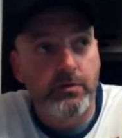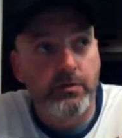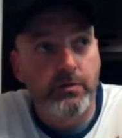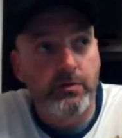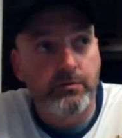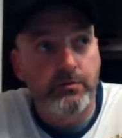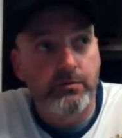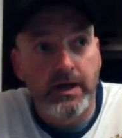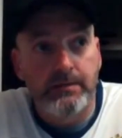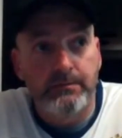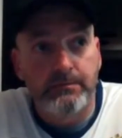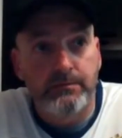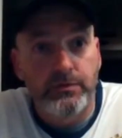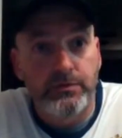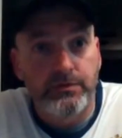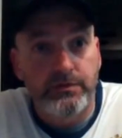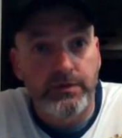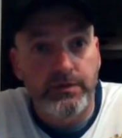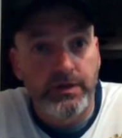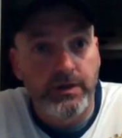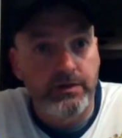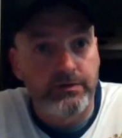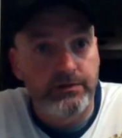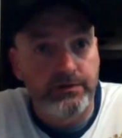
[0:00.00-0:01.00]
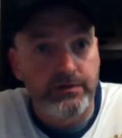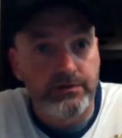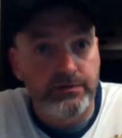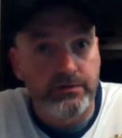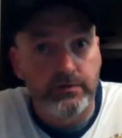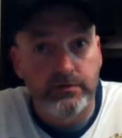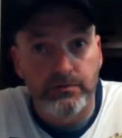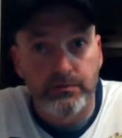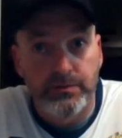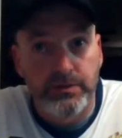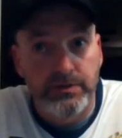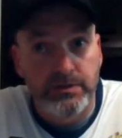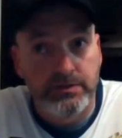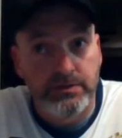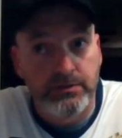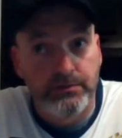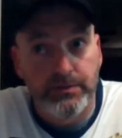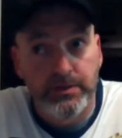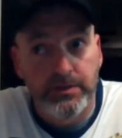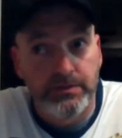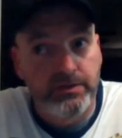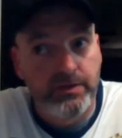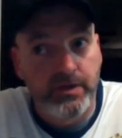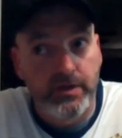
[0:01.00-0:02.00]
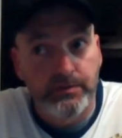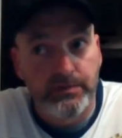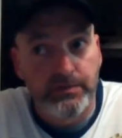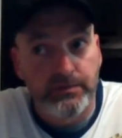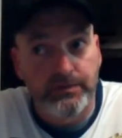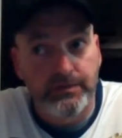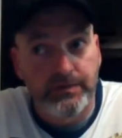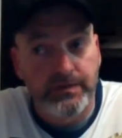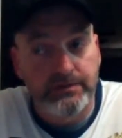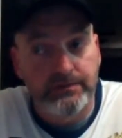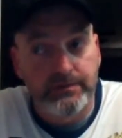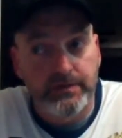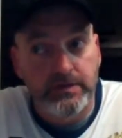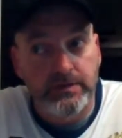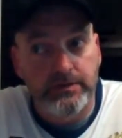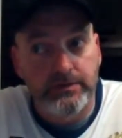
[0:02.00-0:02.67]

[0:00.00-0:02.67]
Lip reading: but I'm going to guess it's going to be in the mid to upper 50s.